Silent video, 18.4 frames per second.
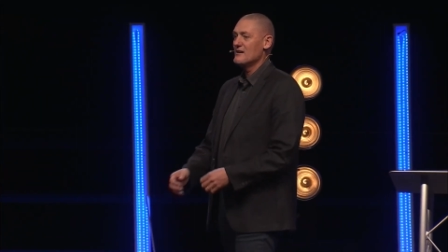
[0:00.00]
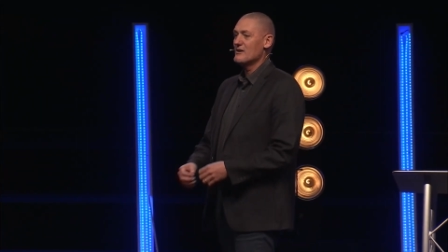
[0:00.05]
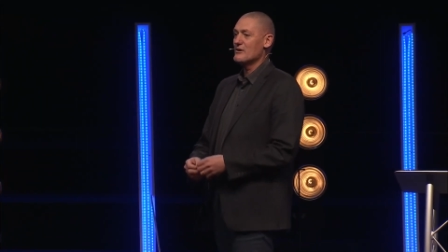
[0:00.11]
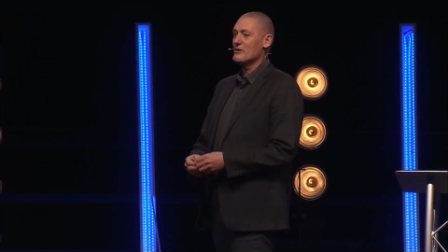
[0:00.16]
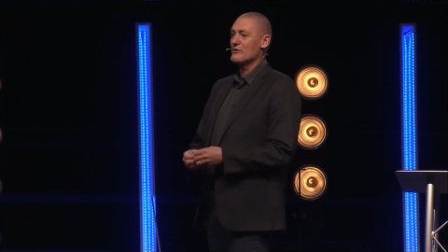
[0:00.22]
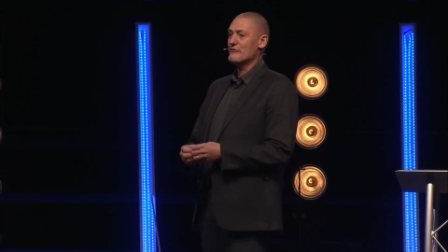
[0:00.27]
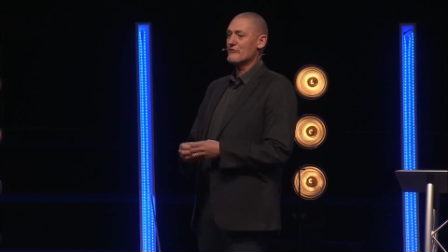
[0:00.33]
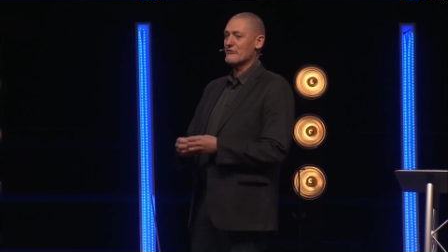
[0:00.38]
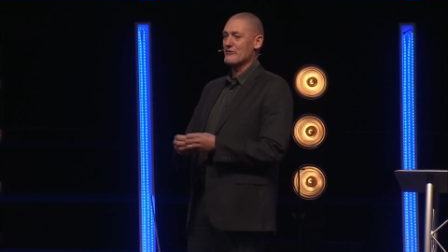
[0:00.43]

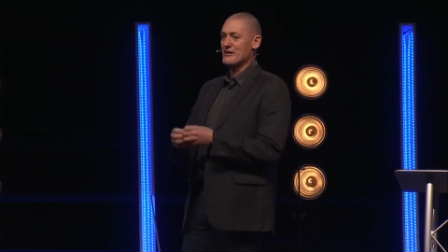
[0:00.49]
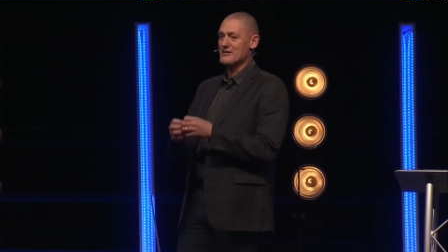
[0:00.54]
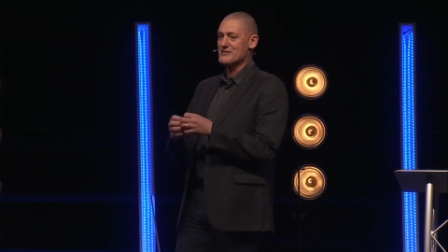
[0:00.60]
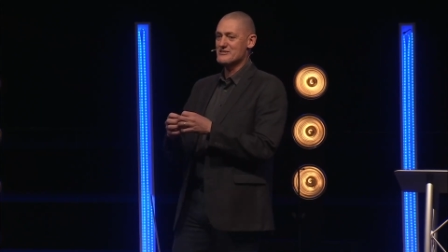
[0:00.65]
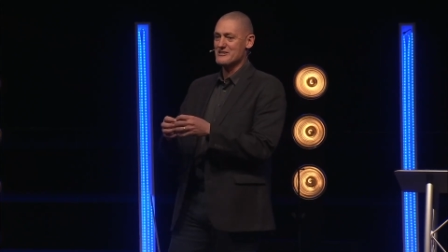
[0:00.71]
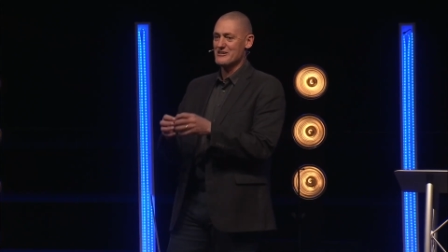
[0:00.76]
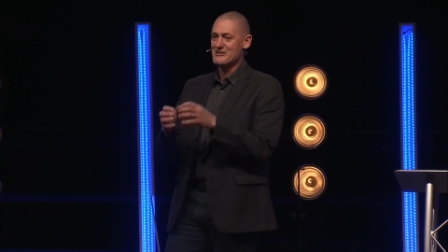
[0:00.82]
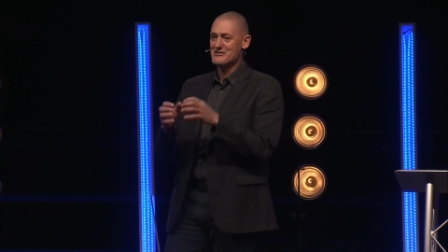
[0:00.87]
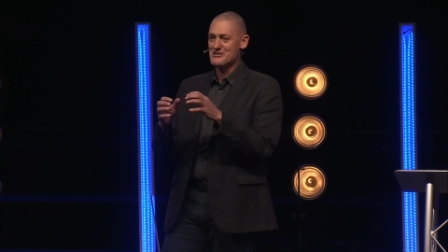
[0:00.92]
oh,
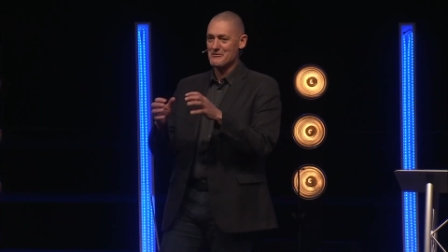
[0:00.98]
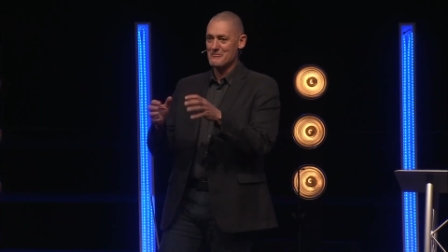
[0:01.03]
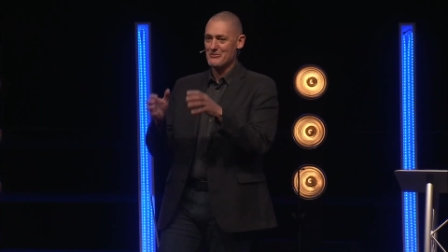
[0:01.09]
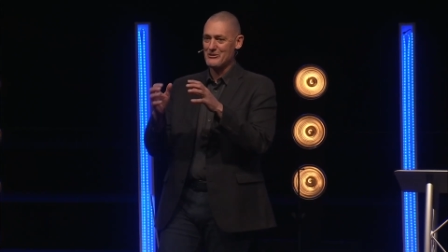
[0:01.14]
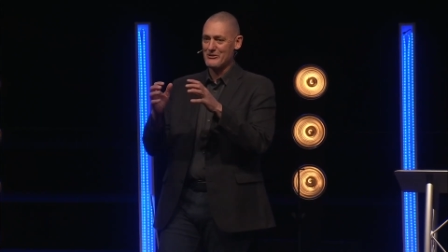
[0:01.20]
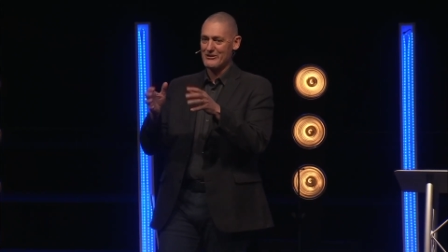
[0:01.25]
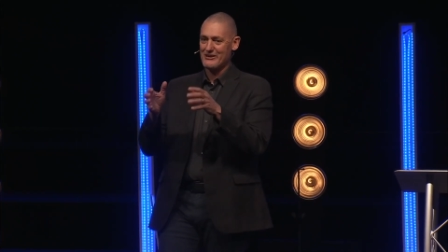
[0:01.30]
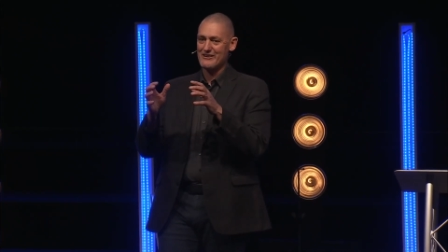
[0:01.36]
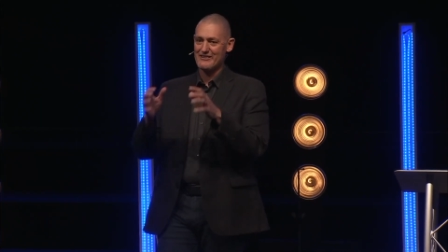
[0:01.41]
friends, there's a
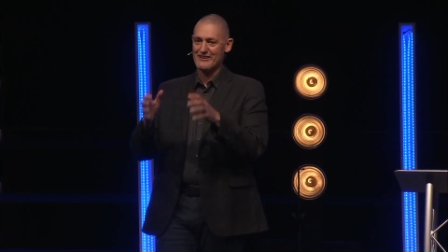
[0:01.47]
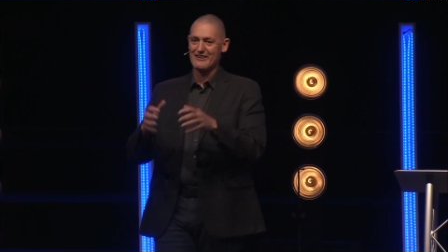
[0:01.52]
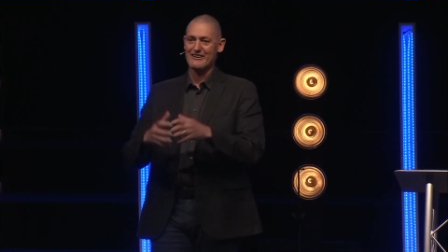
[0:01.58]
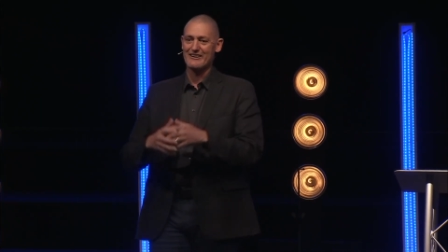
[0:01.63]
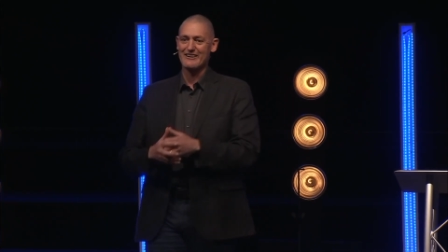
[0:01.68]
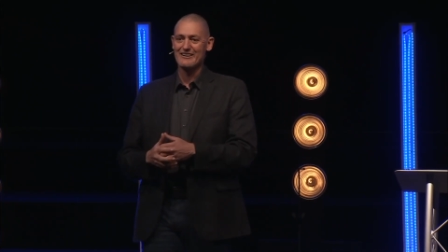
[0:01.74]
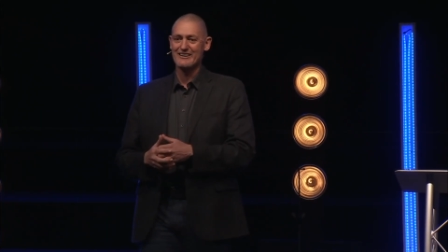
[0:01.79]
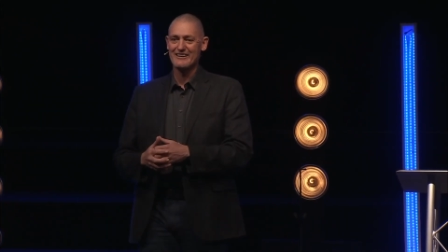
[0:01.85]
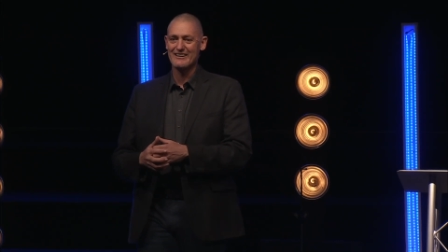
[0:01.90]
beauty
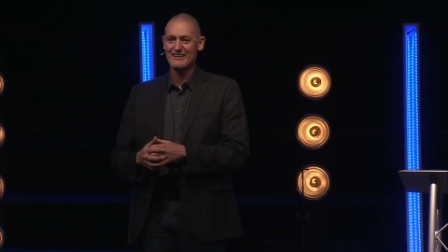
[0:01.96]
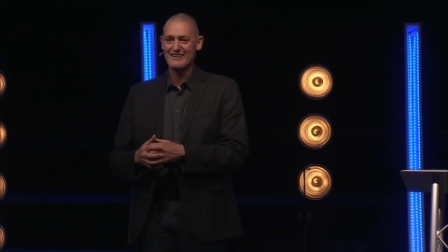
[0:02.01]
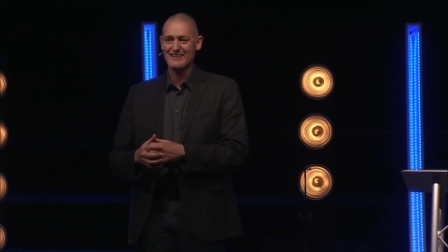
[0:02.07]
there.